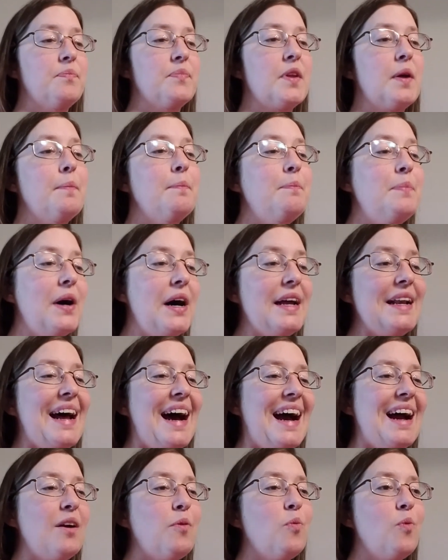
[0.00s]
But
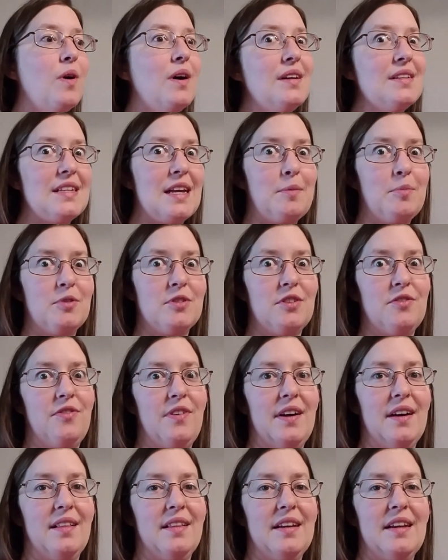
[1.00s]
I was able to
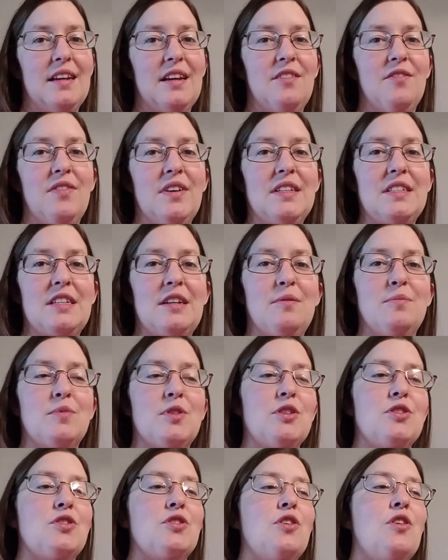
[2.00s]
finally convince him
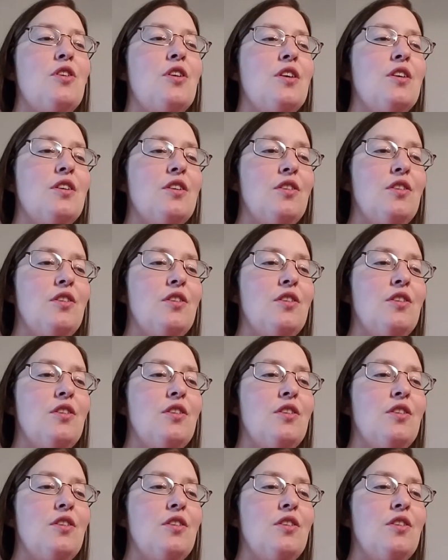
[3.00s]
to start